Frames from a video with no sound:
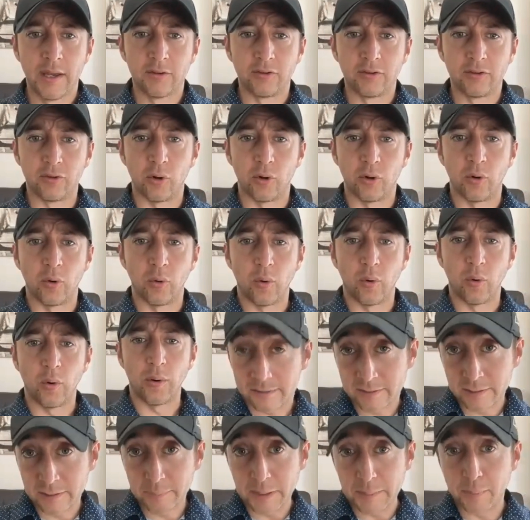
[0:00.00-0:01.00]
So
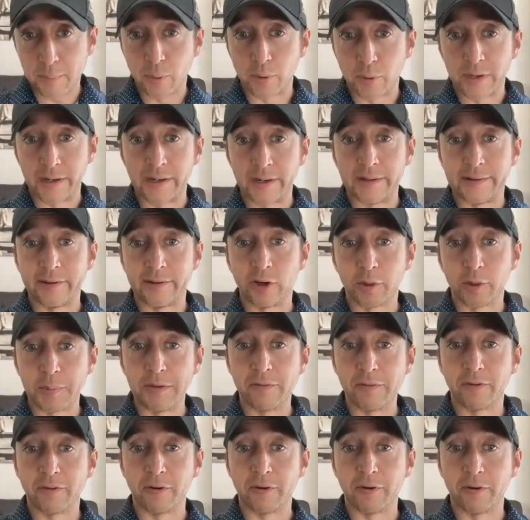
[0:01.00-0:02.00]
simply put, it took
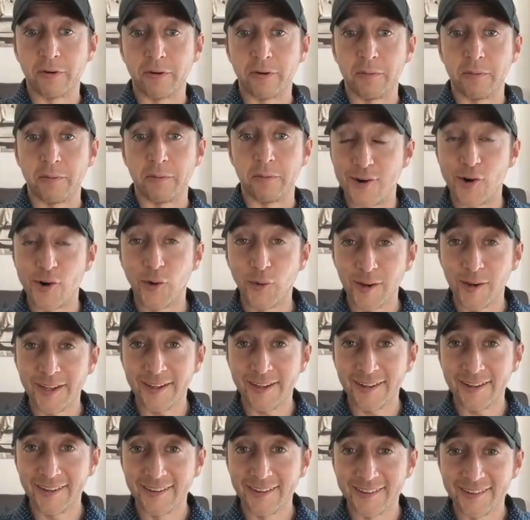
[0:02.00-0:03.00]
me from not
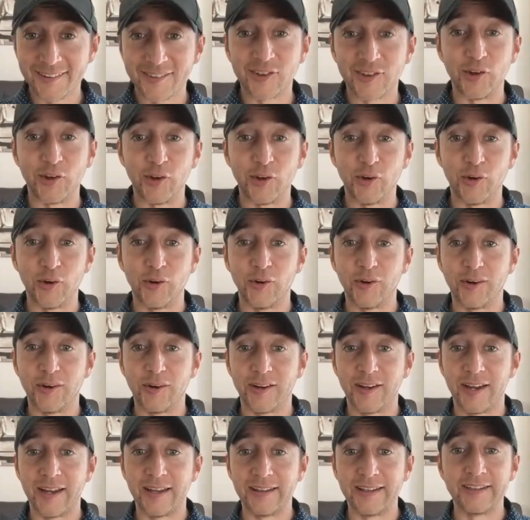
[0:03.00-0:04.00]
knowing to
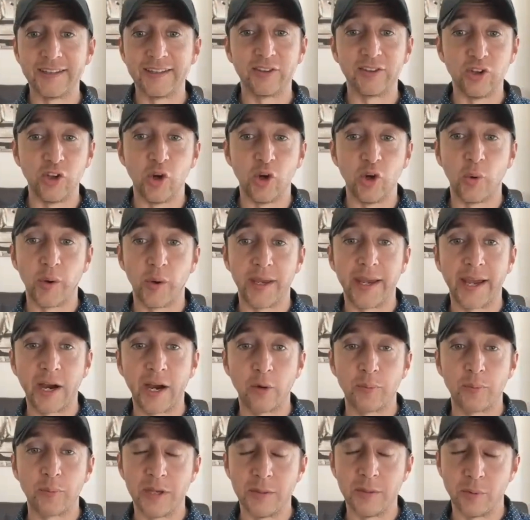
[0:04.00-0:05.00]
at least knowing
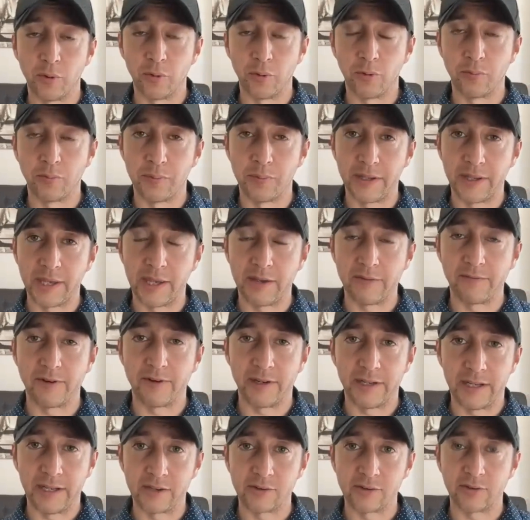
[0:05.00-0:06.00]
how people became
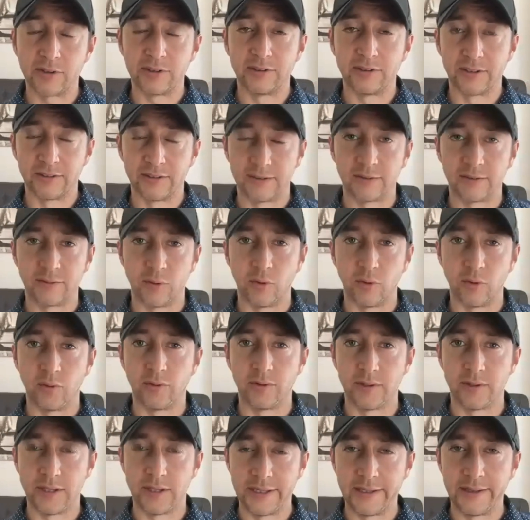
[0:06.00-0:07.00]
financially successful
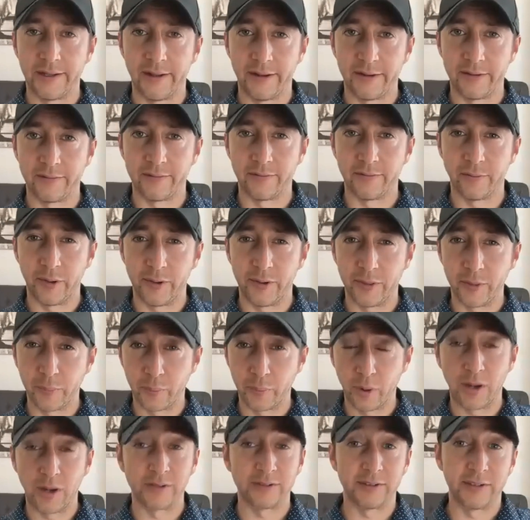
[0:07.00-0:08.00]
in life, right? The
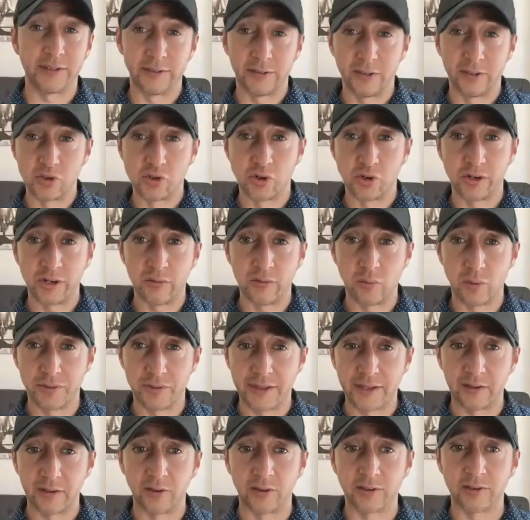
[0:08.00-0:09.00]
process, the journey, what
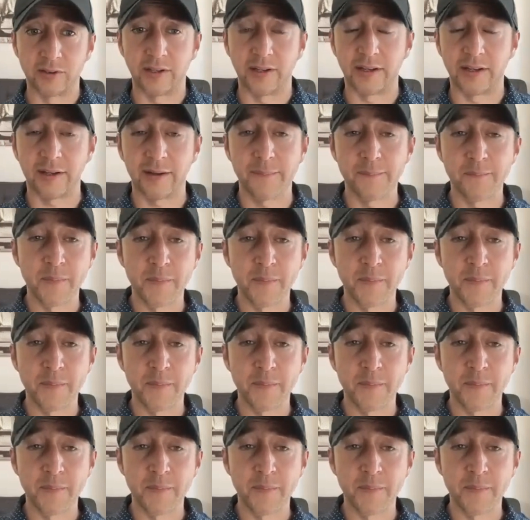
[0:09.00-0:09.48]
that looked like.